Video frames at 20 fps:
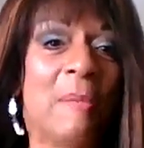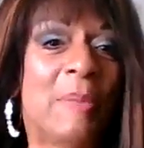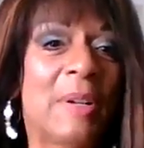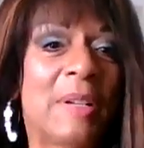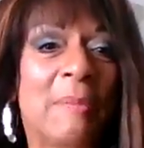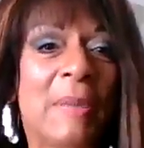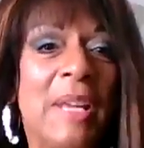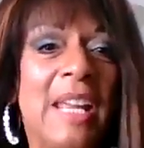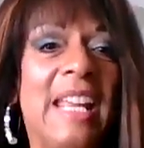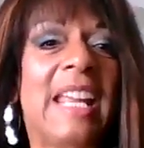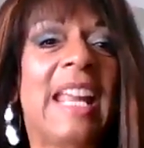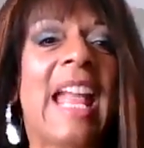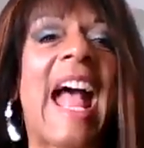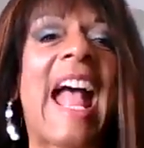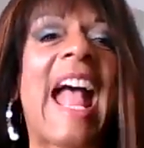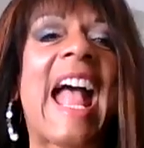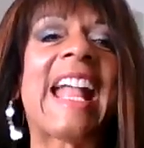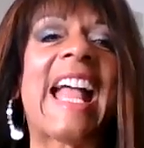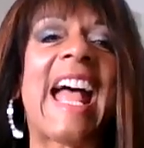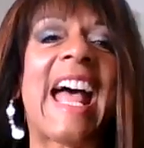But me,
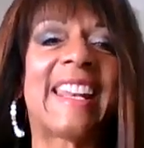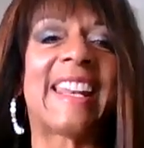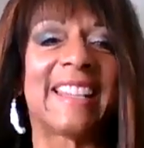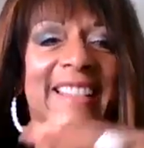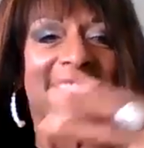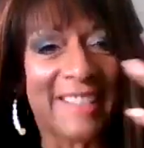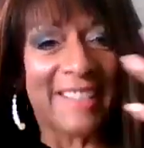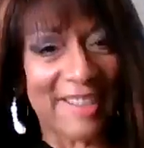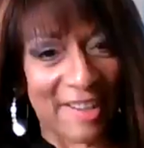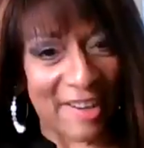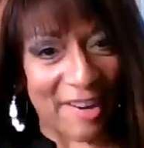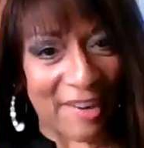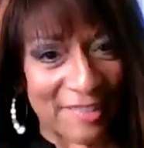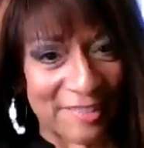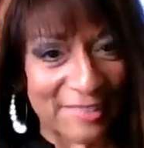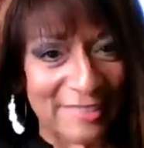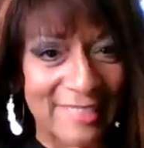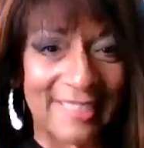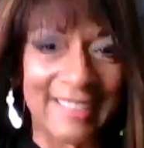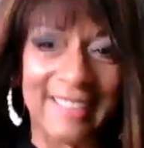I gotta, you know,
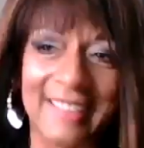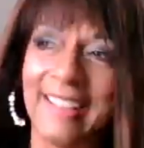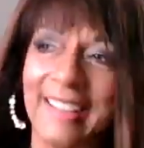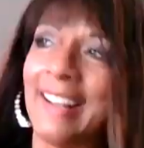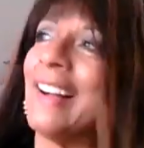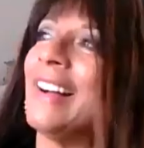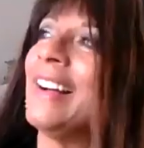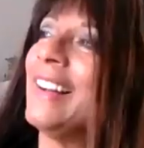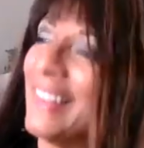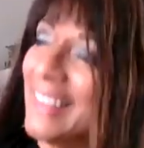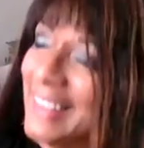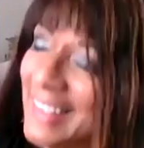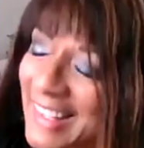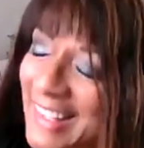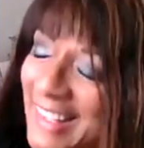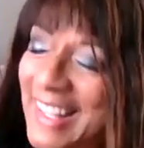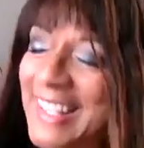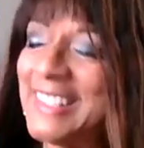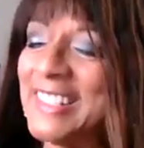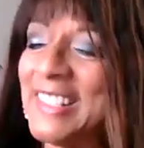
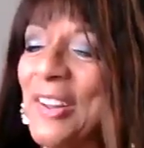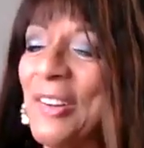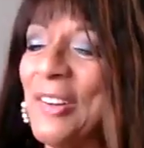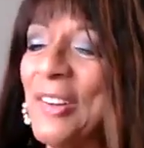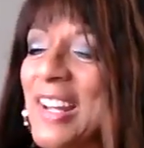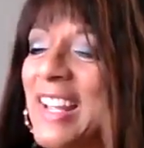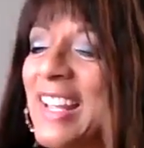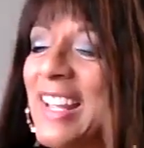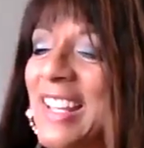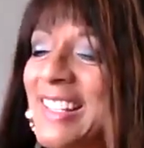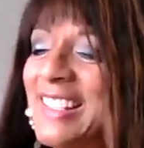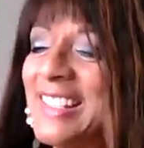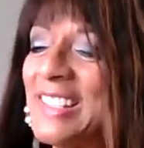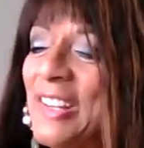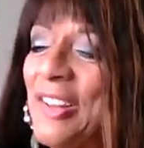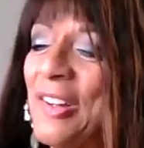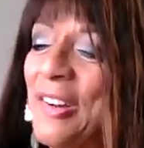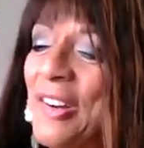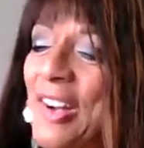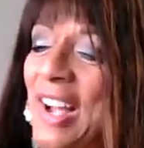
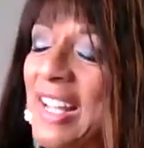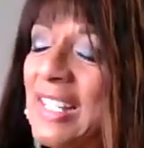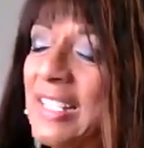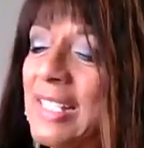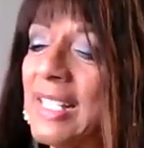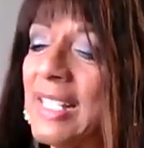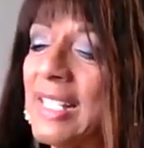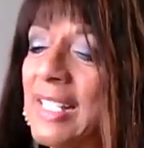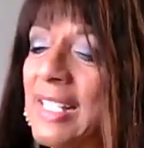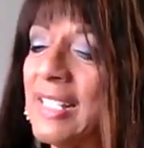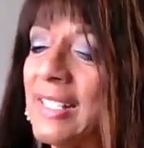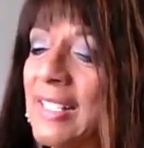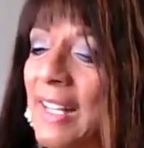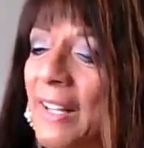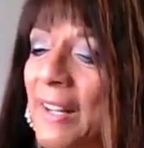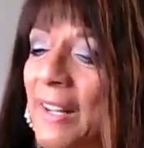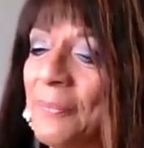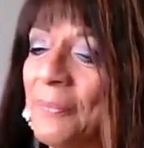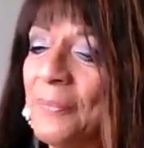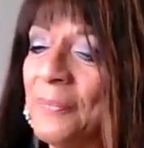So I said,
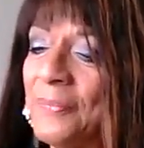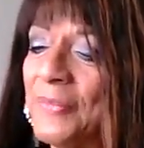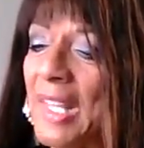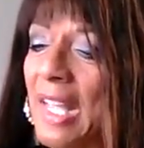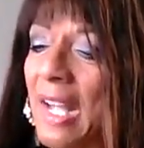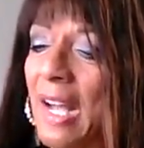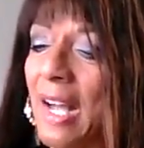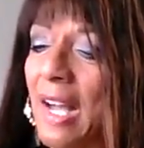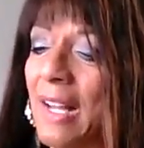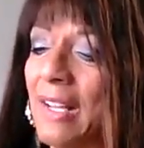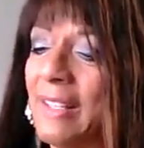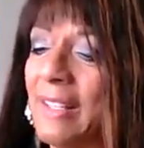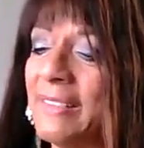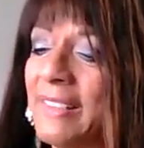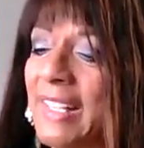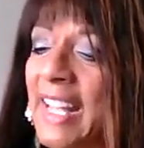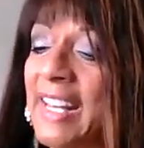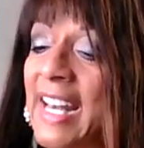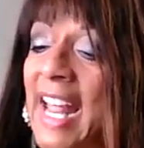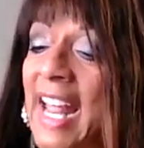
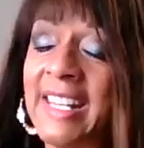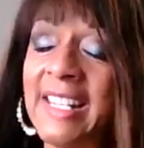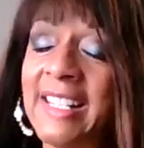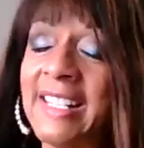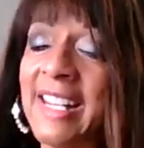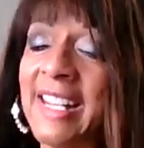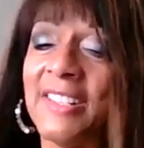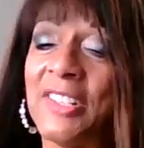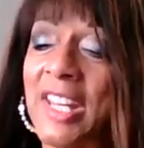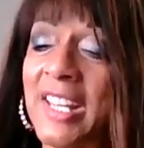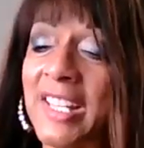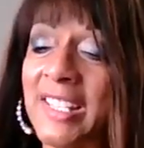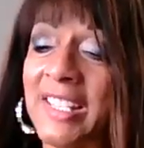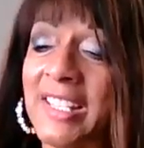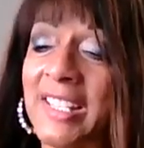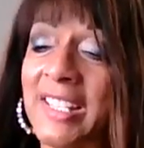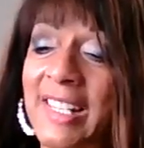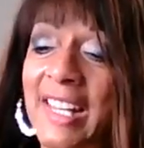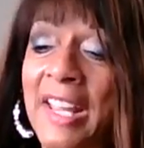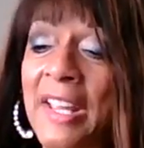and I didn't get a chance
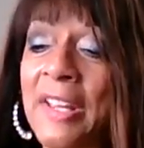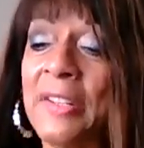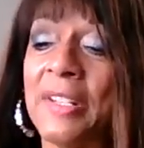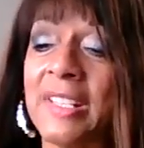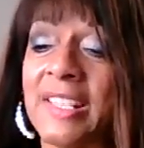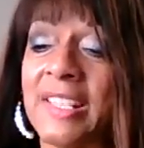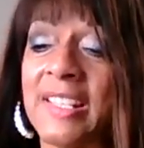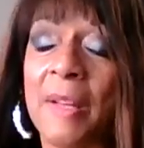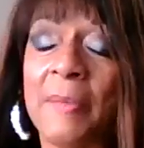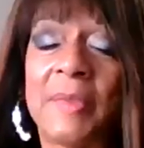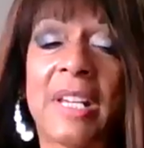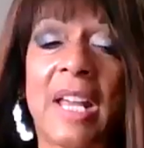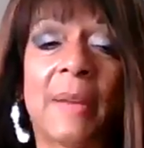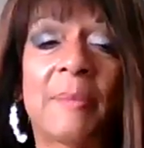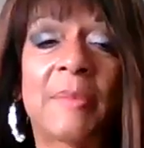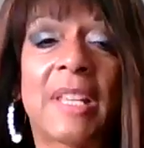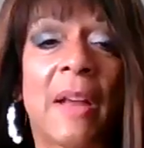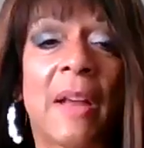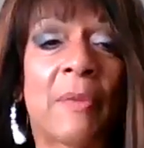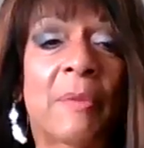to tell you that
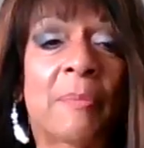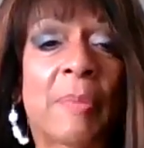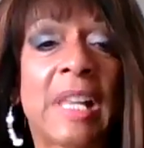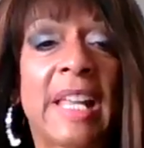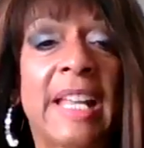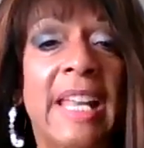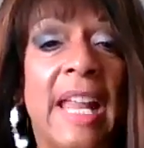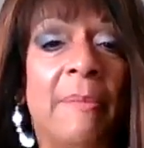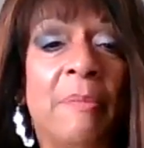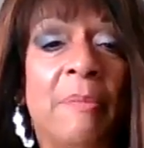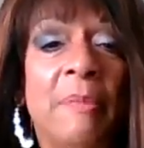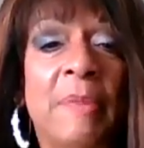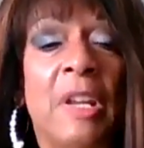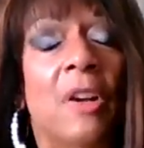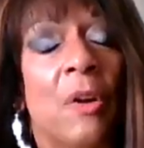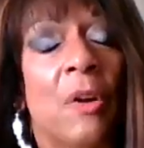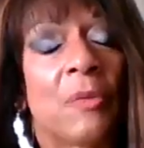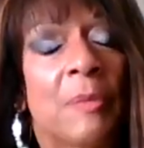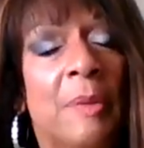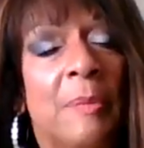sometimes I would play that, you
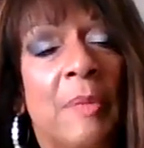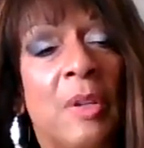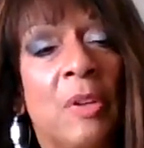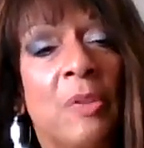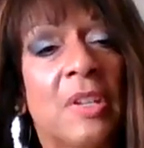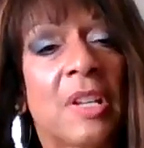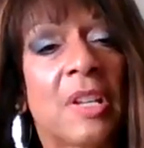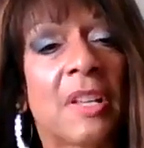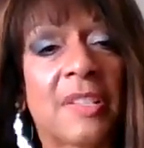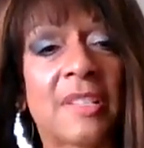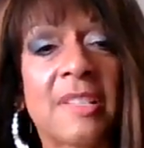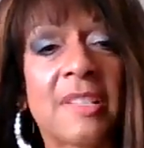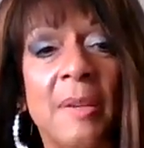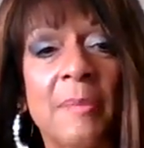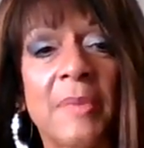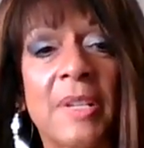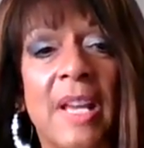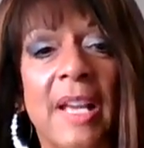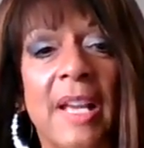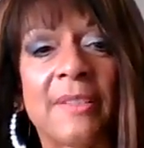know, the music of the
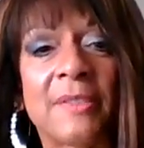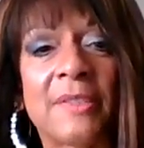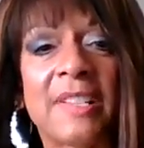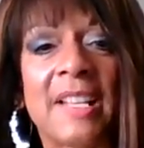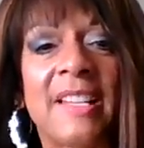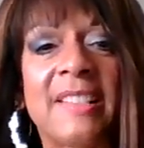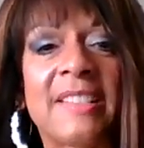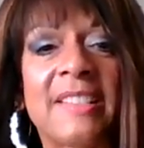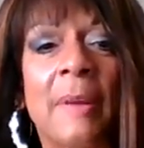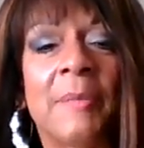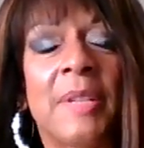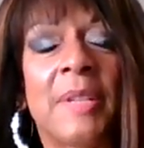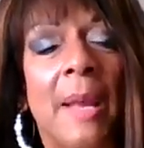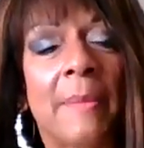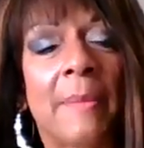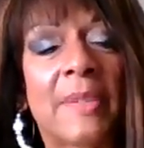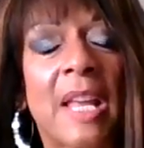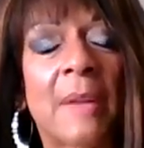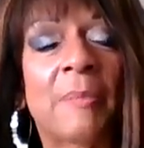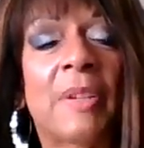subtitles, and
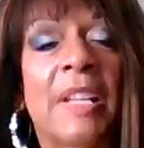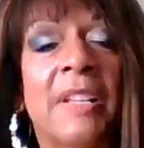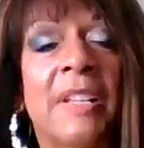sometimes I